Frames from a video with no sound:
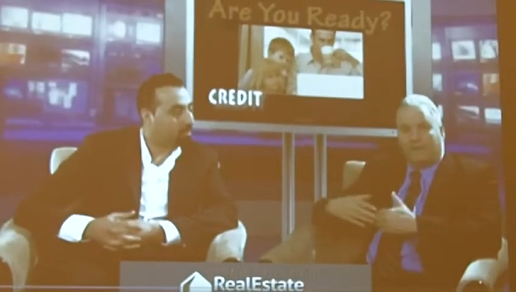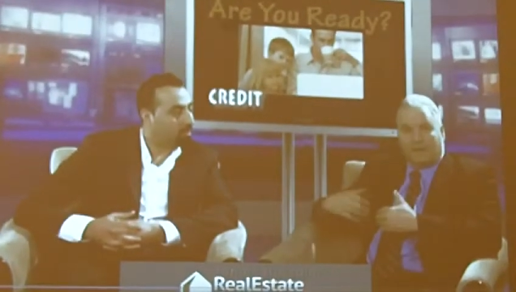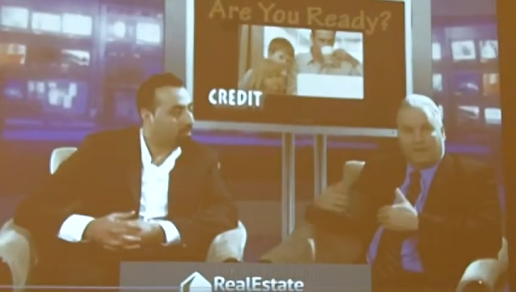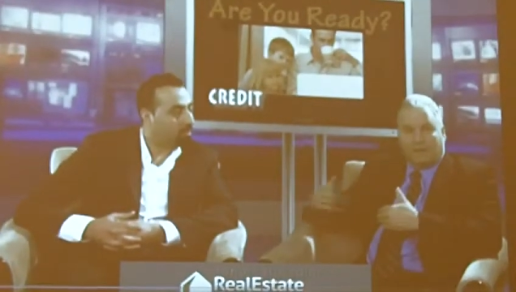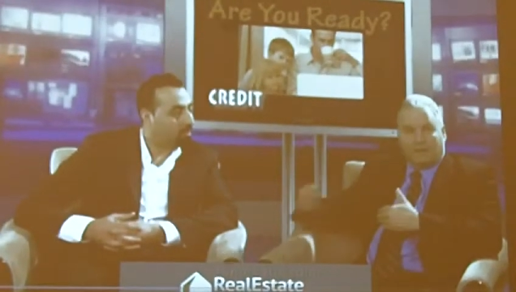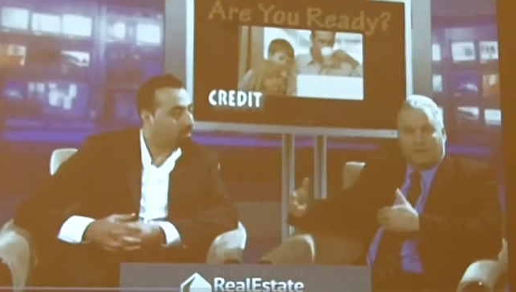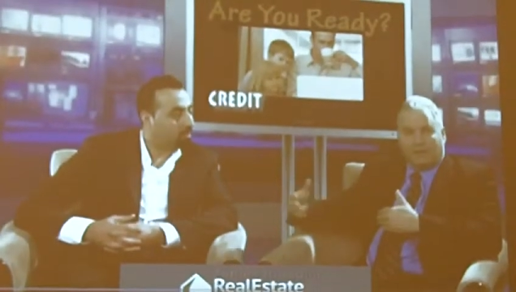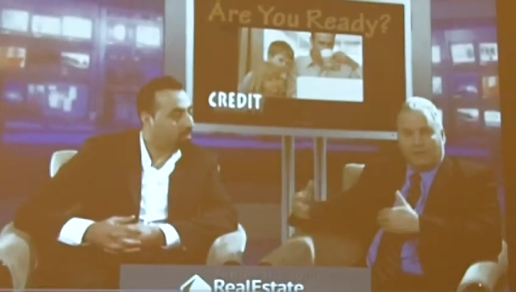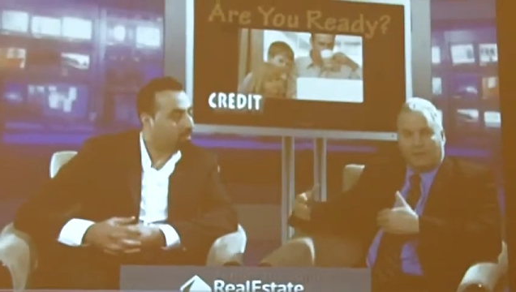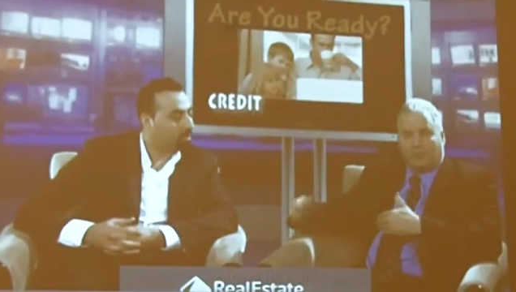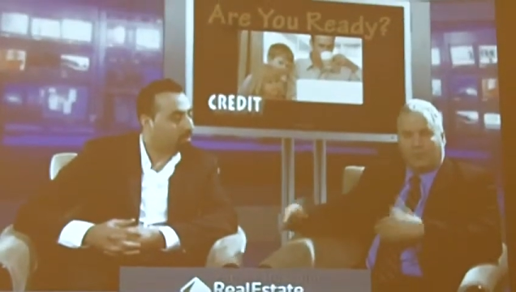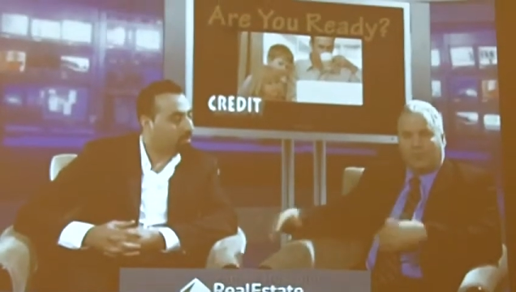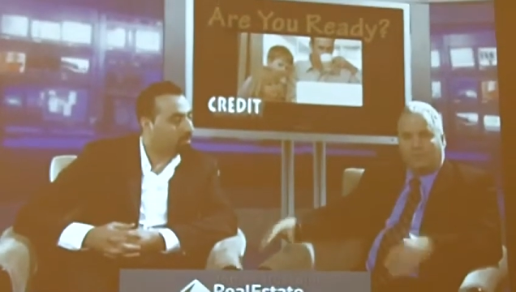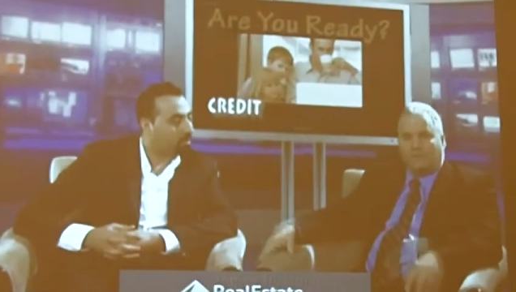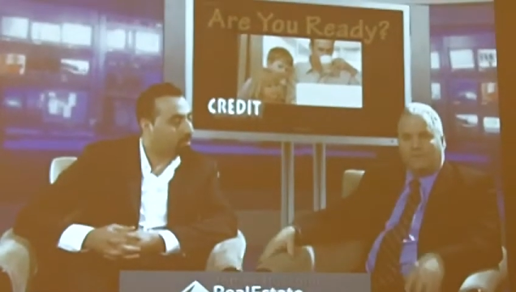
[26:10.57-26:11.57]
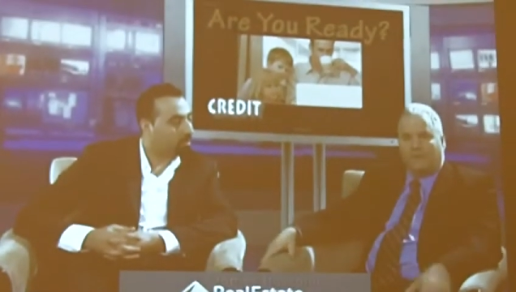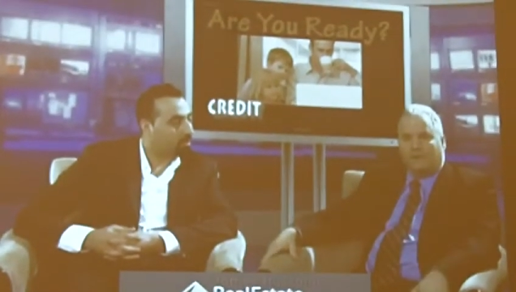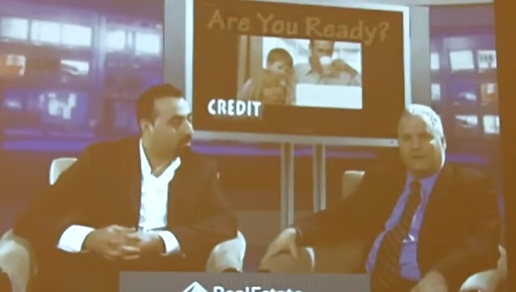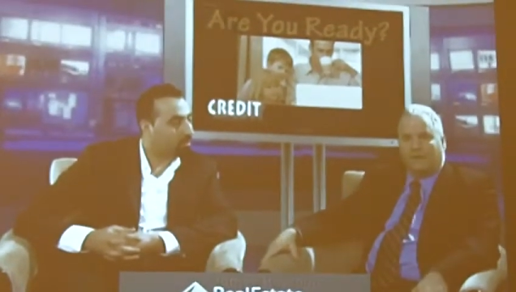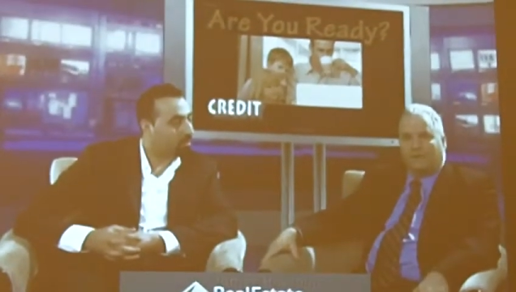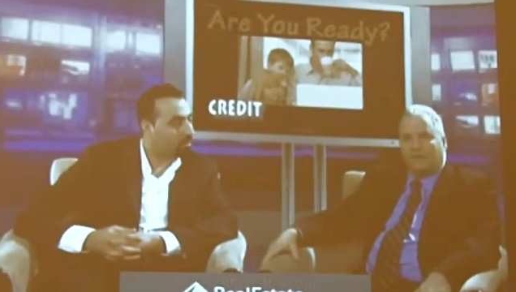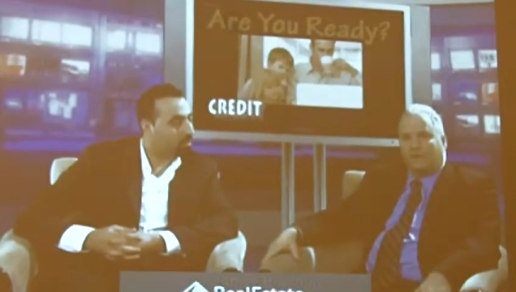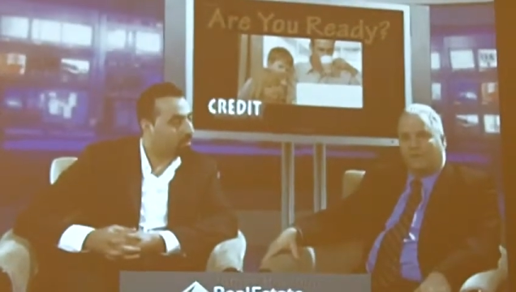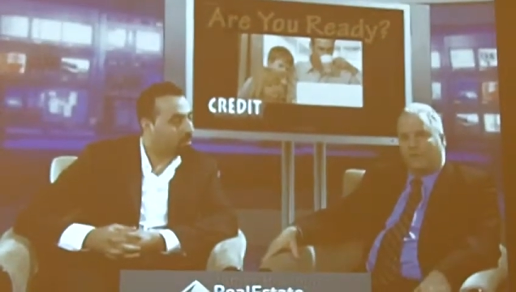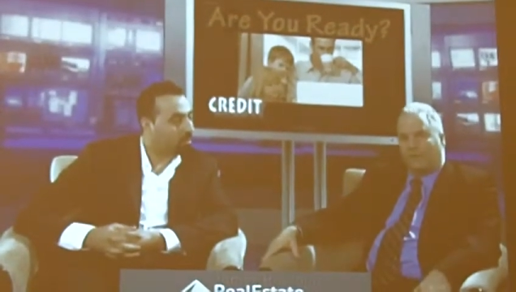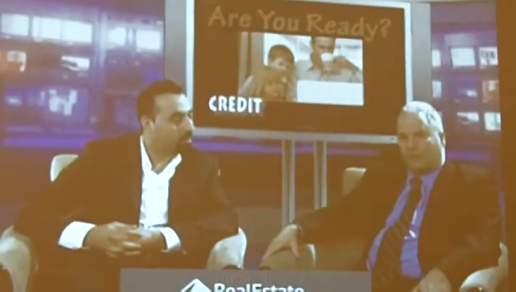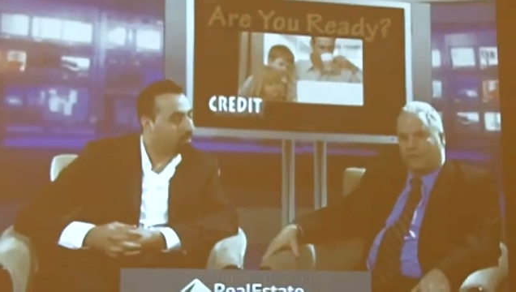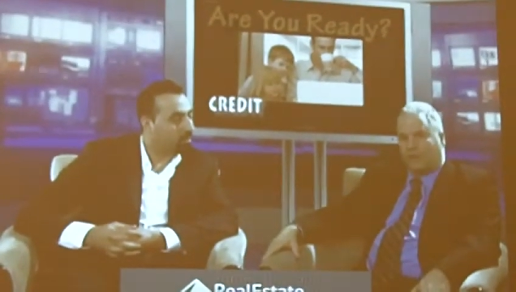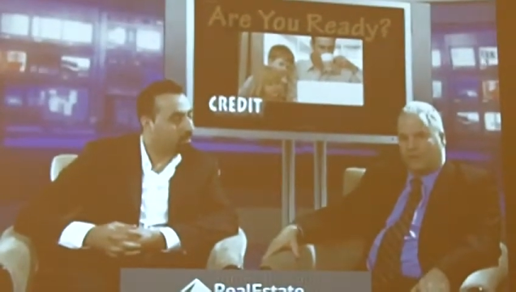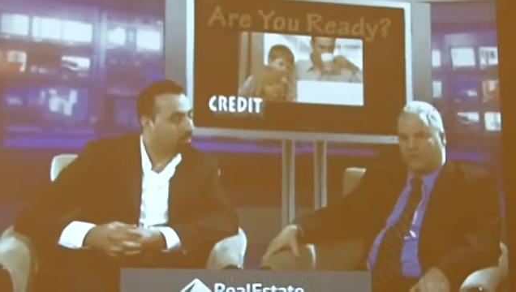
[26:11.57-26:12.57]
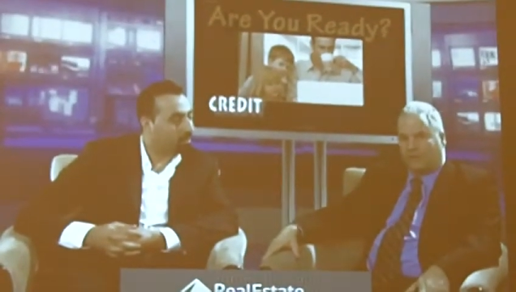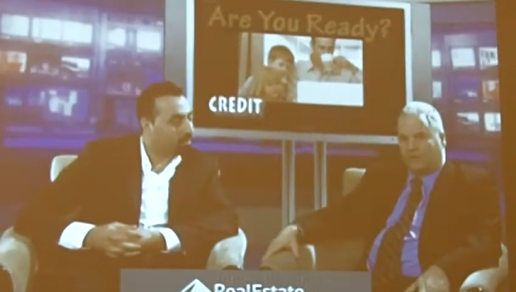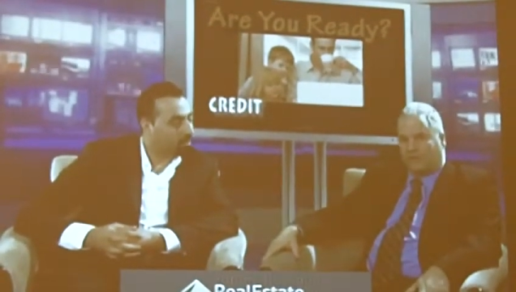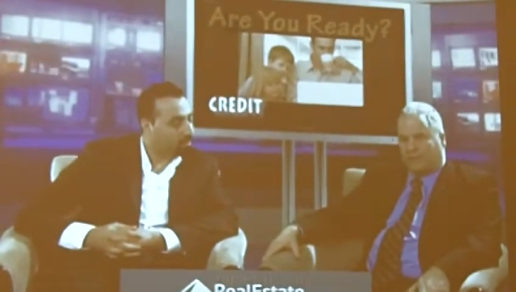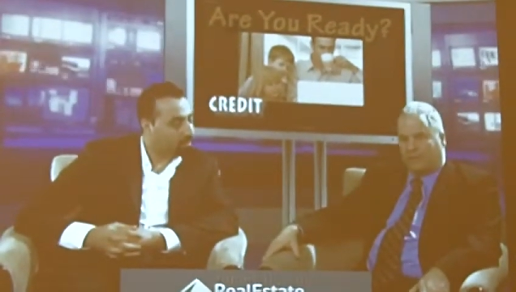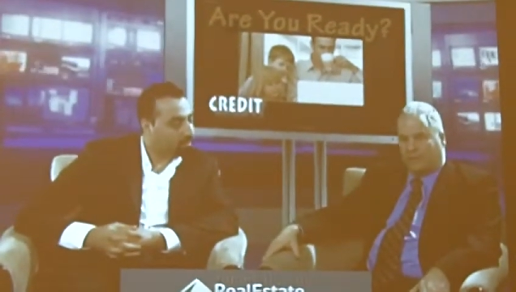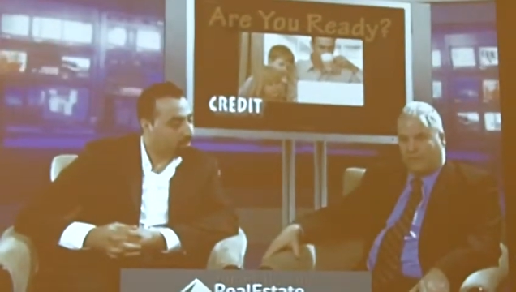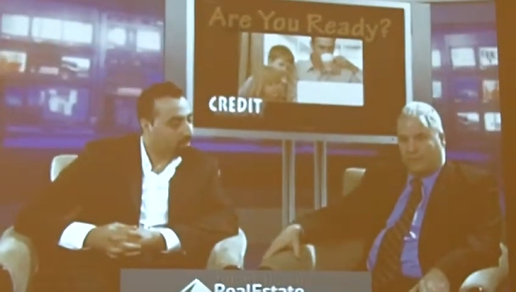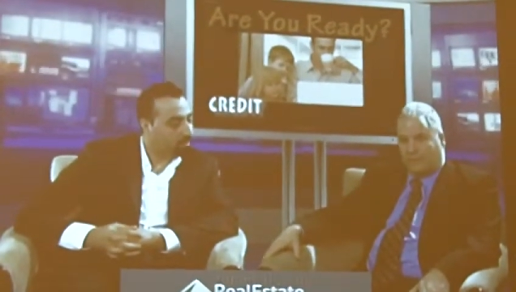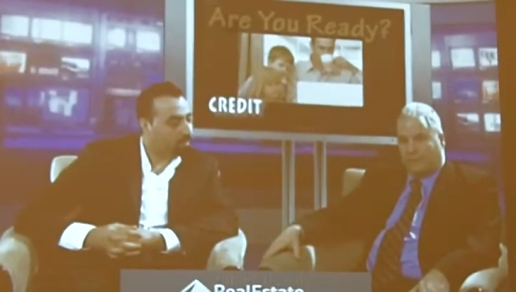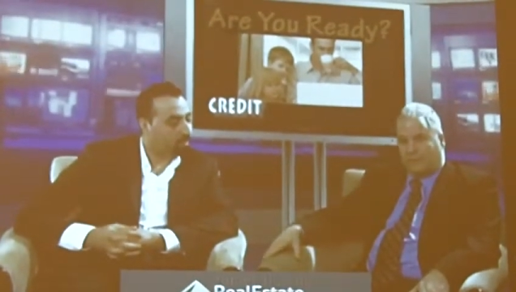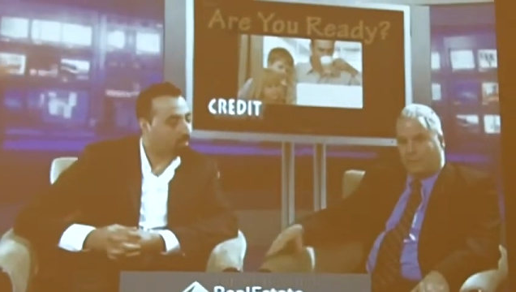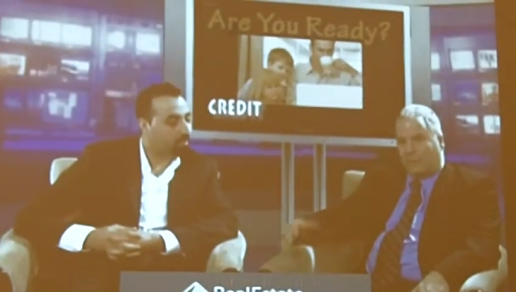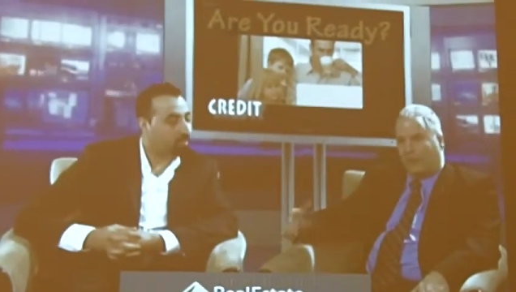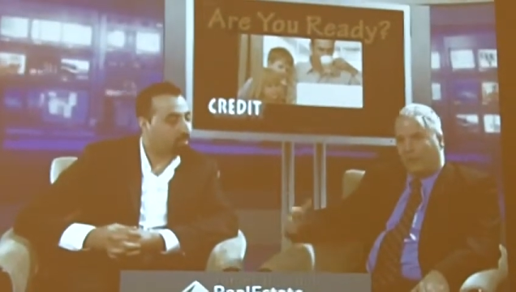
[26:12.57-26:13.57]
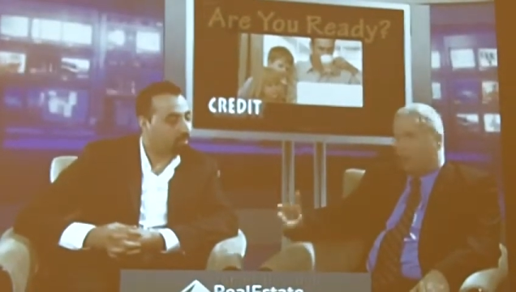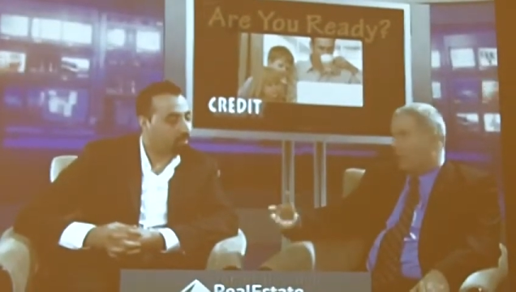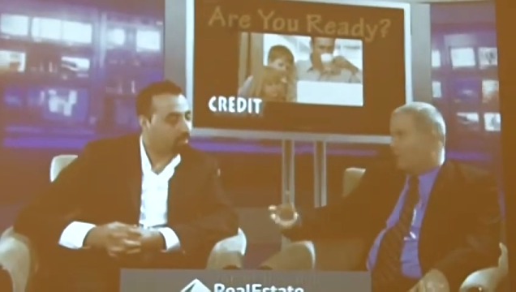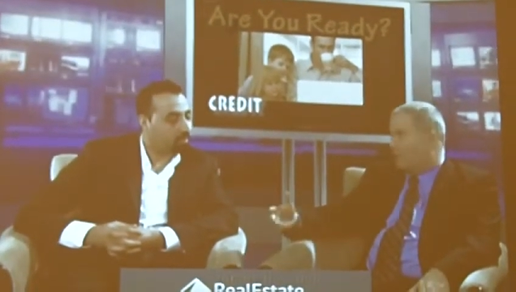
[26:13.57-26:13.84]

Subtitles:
[no speech]